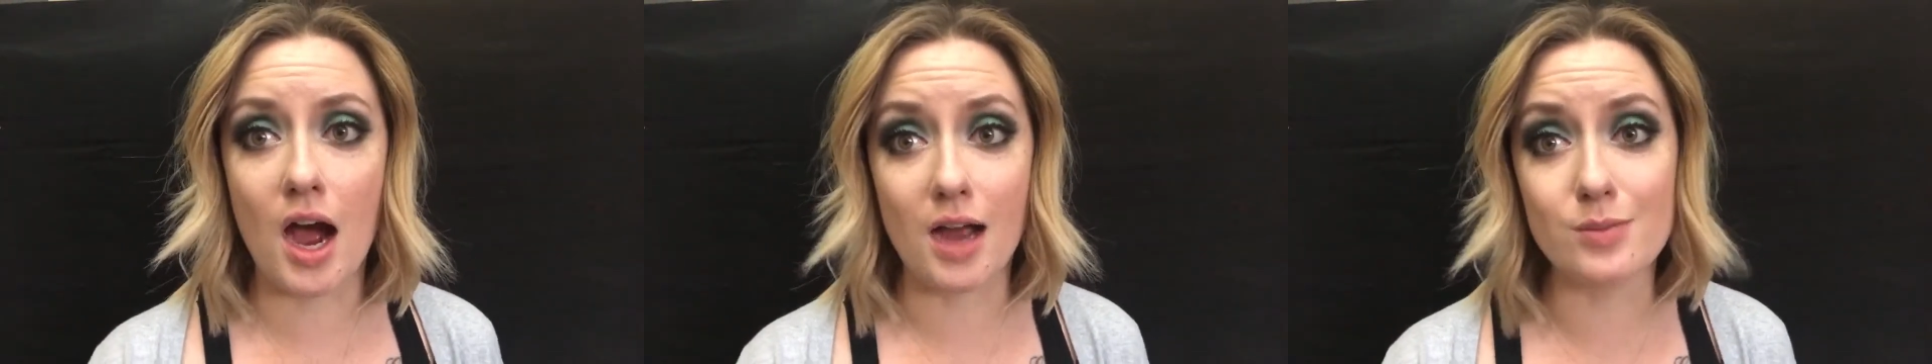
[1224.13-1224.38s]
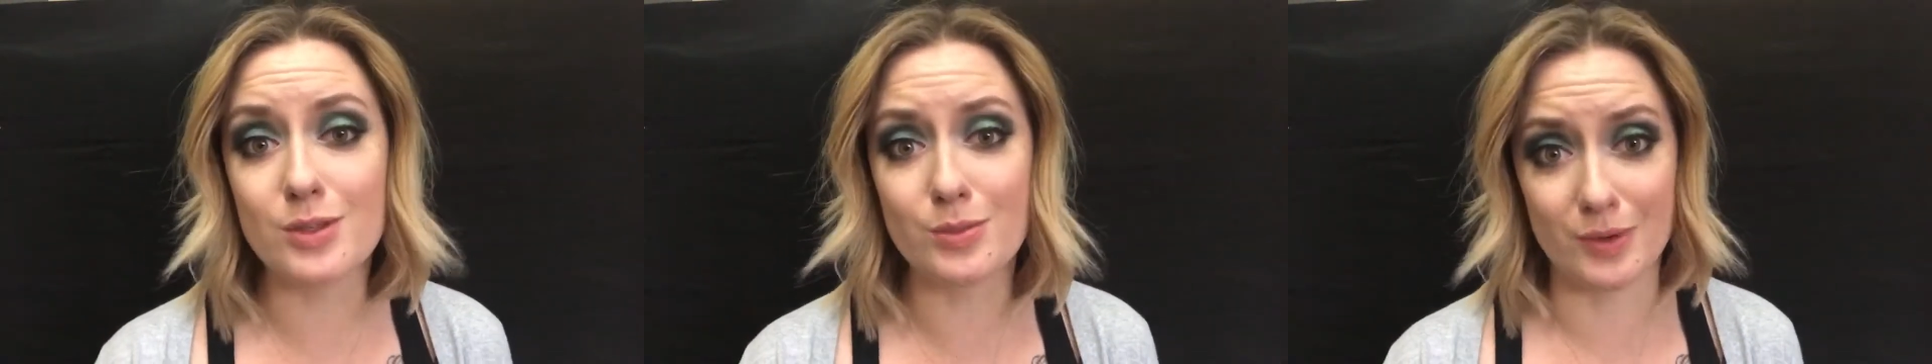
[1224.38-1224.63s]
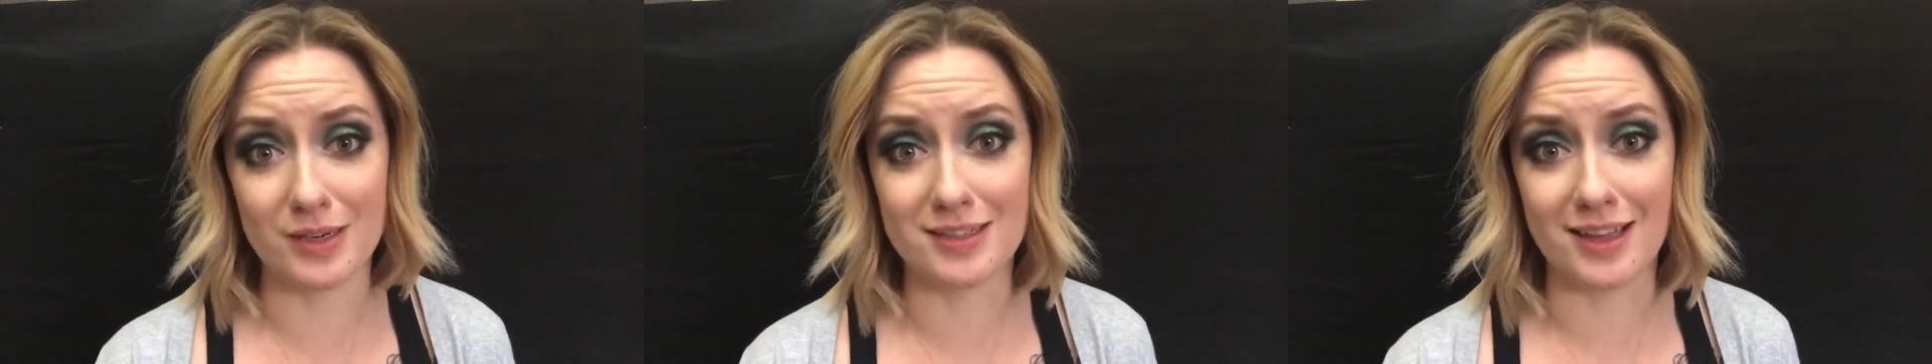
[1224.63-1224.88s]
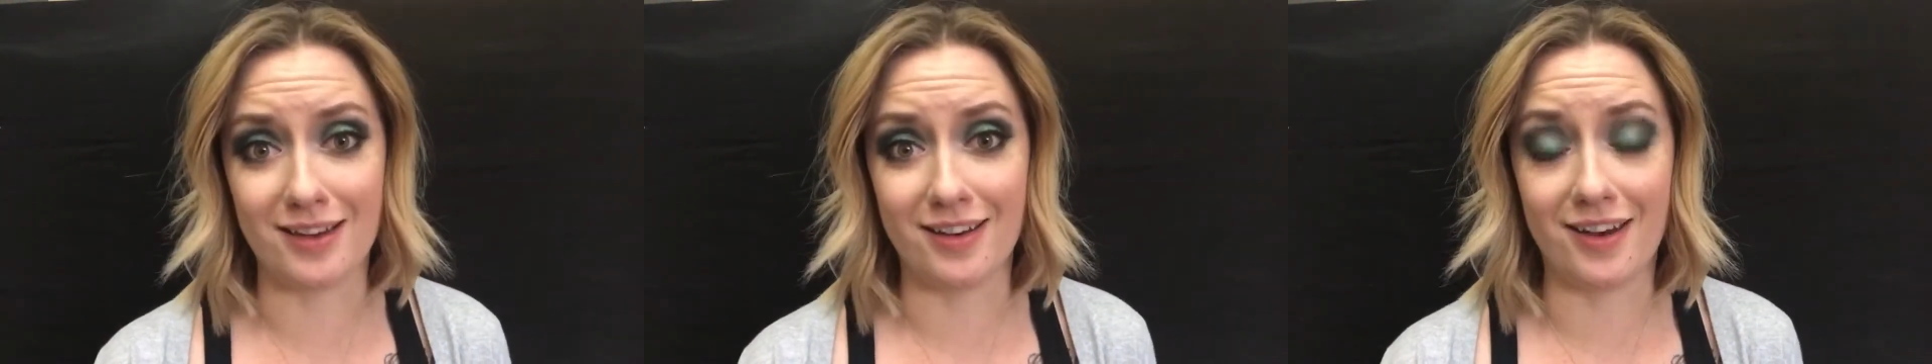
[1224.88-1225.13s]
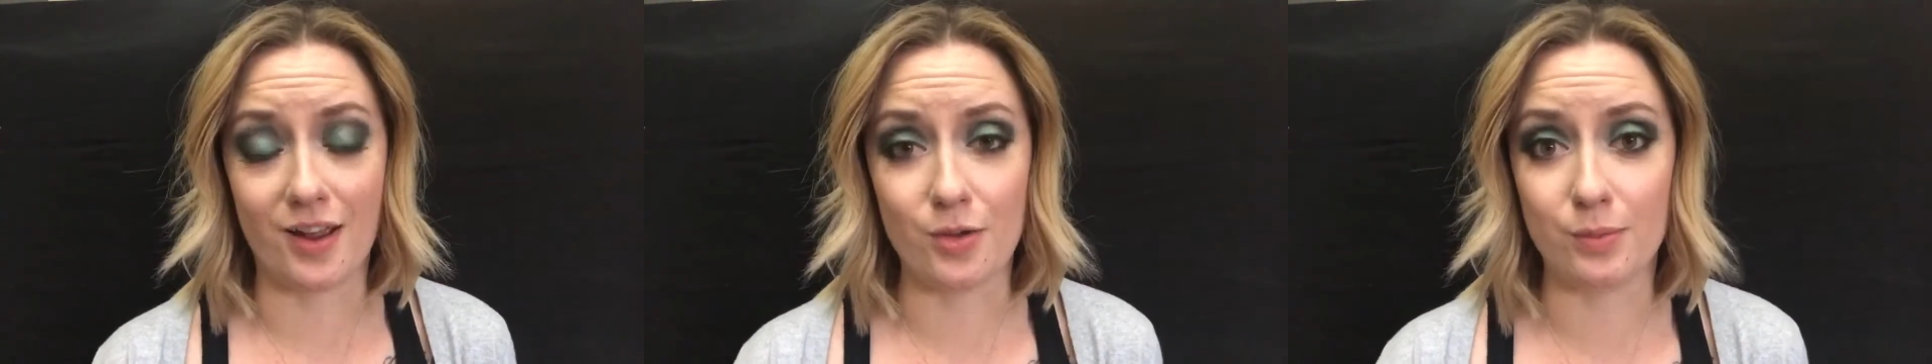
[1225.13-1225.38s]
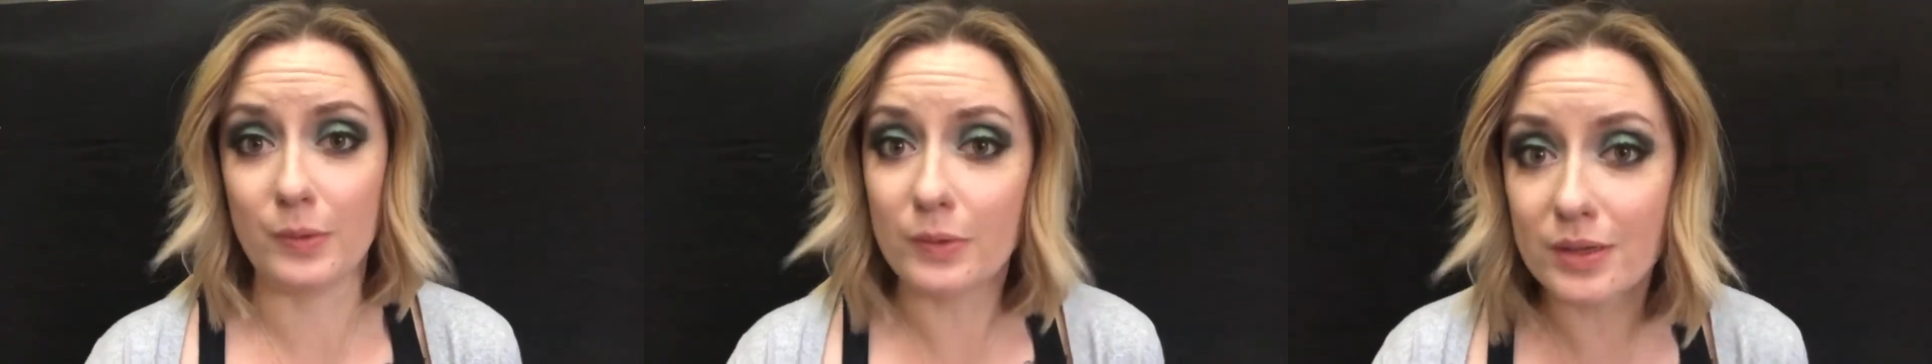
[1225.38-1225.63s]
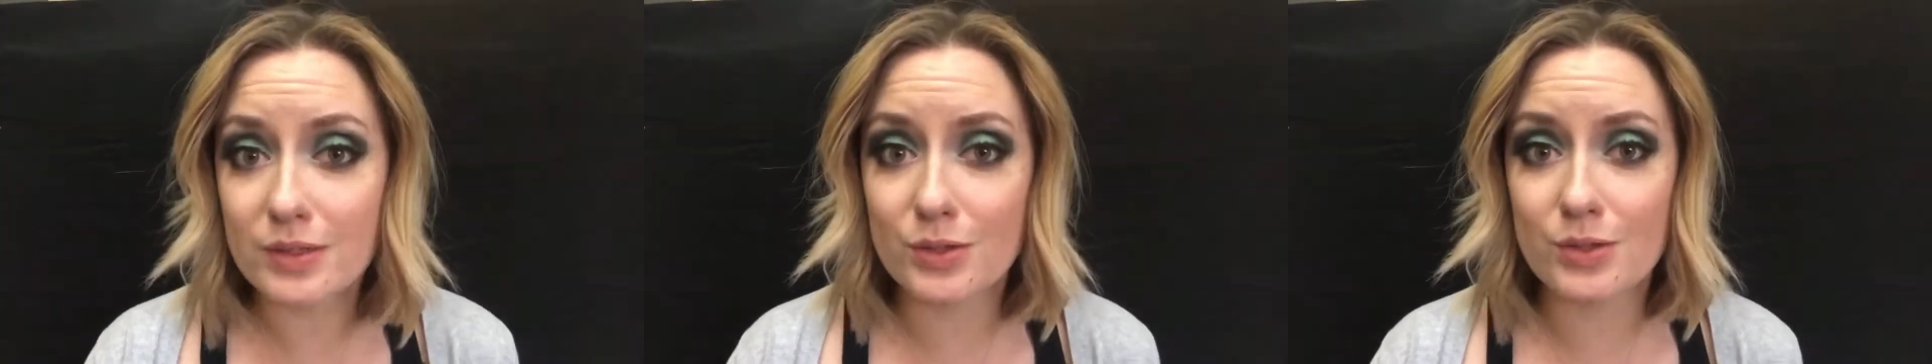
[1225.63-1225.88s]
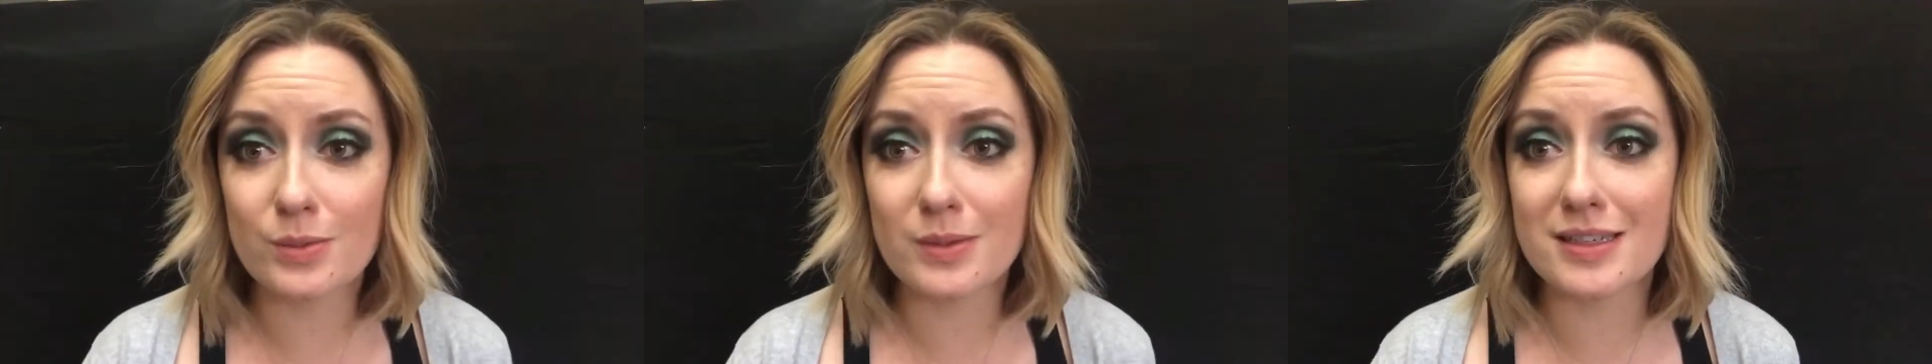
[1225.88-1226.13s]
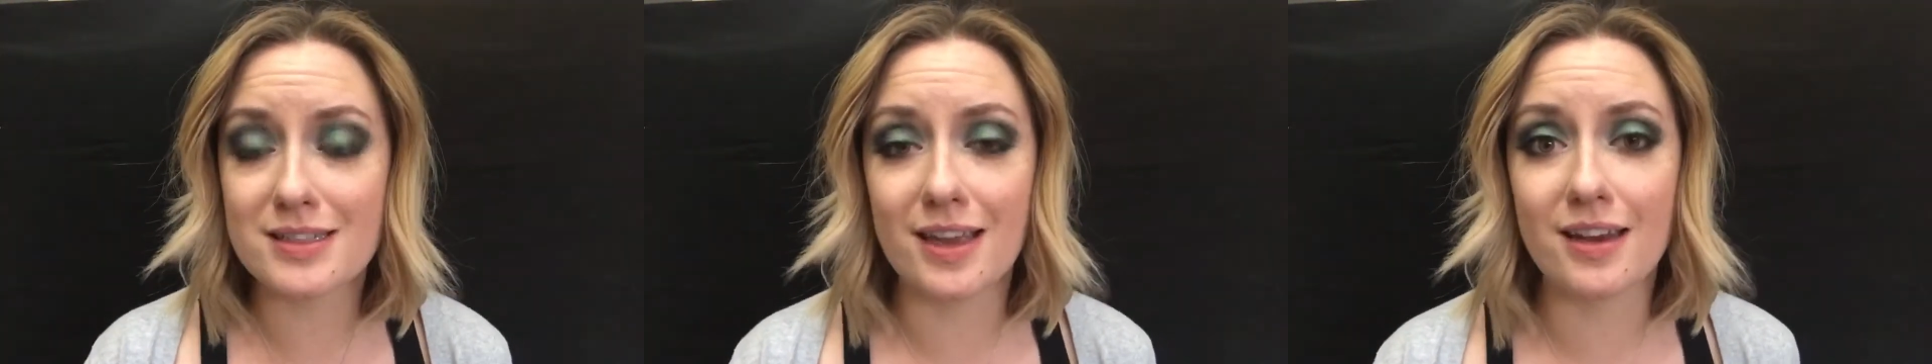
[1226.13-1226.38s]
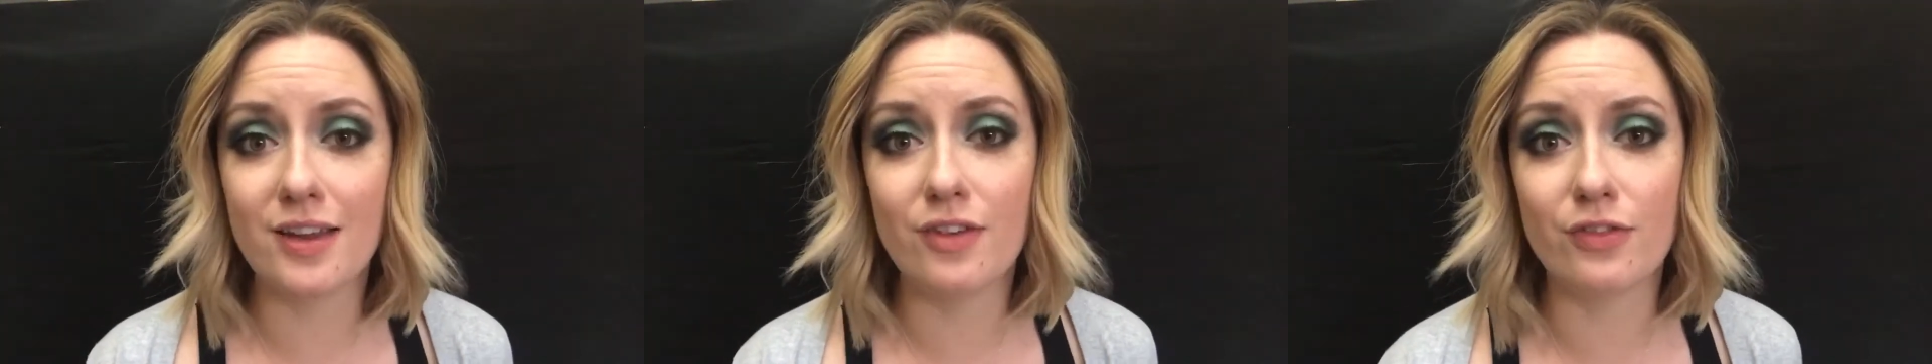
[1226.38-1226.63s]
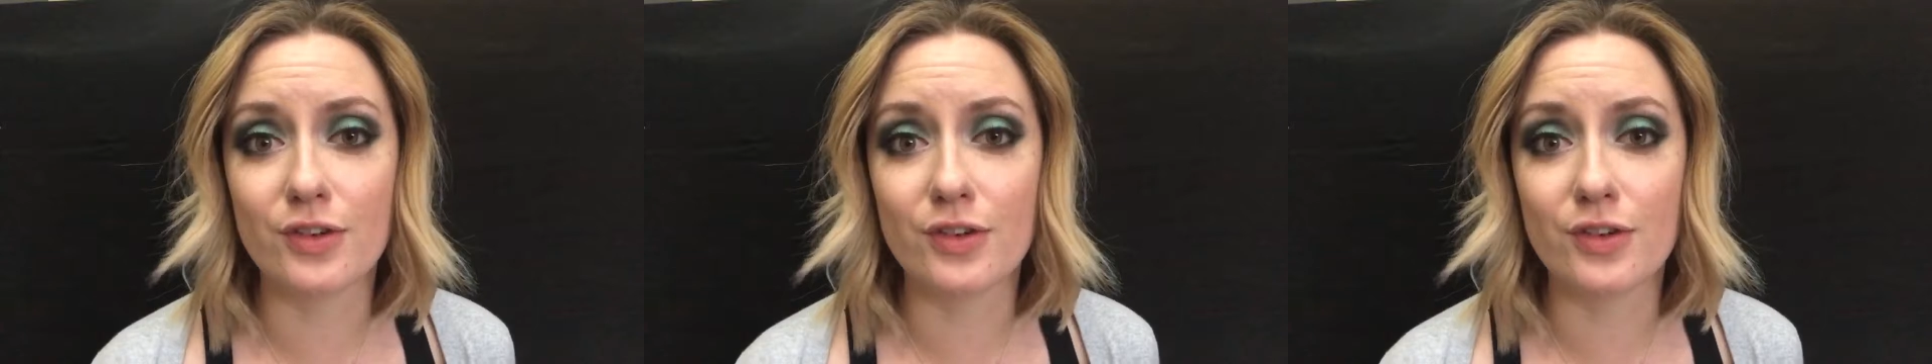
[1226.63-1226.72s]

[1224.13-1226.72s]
I'm super excited. I hope you guys are super excited